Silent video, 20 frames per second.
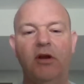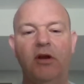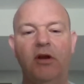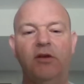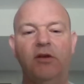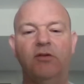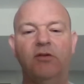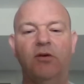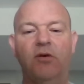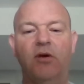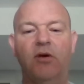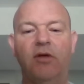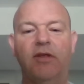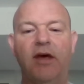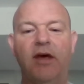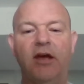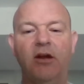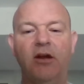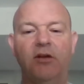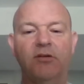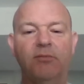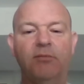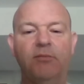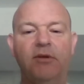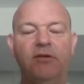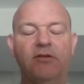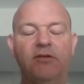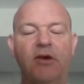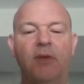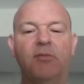So that'll
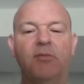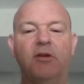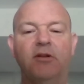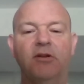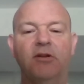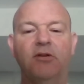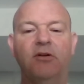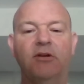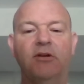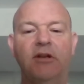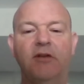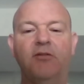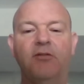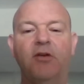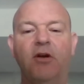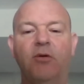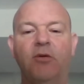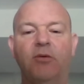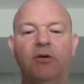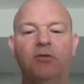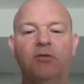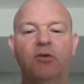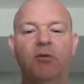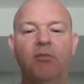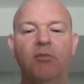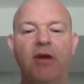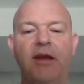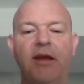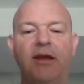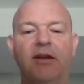be something a little different, which will
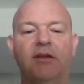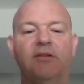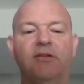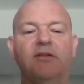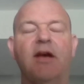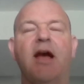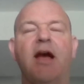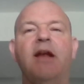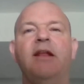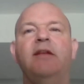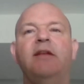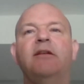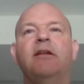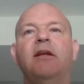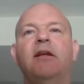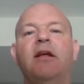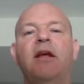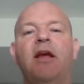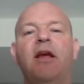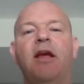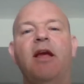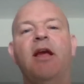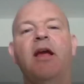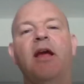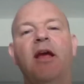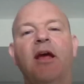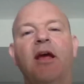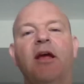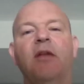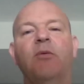make it exciting.
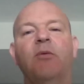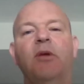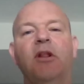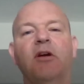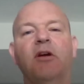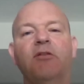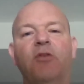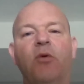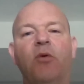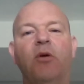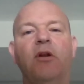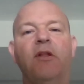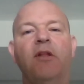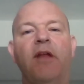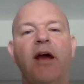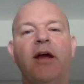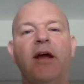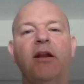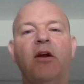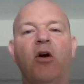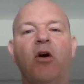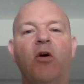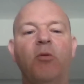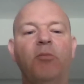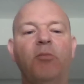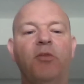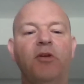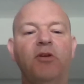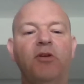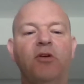And we look forward to that and
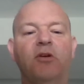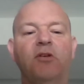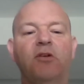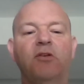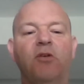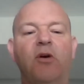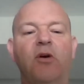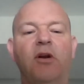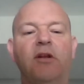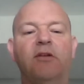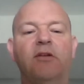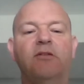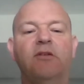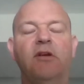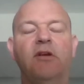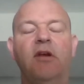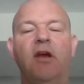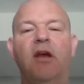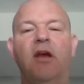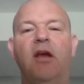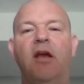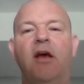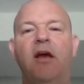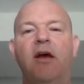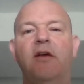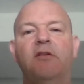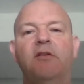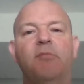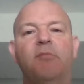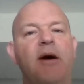hope that you can join us.
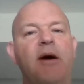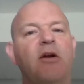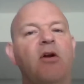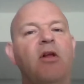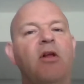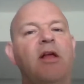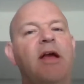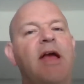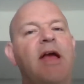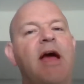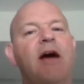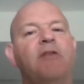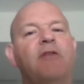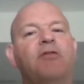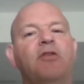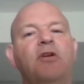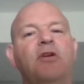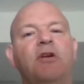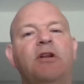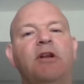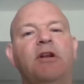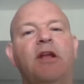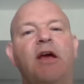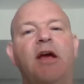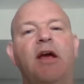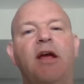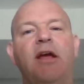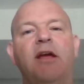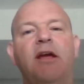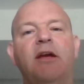It's about all I have for you
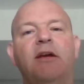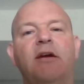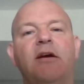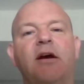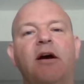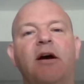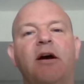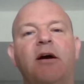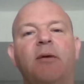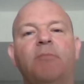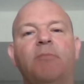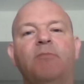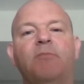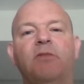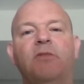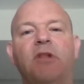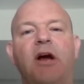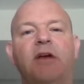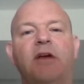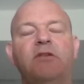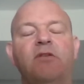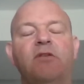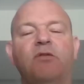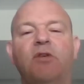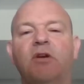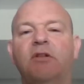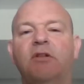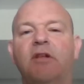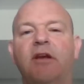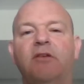today. Lots of
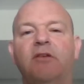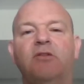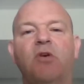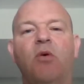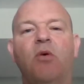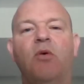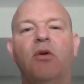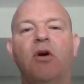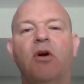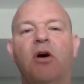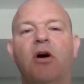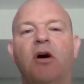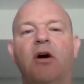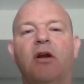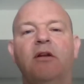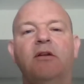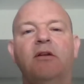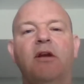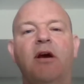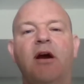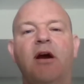good things going on.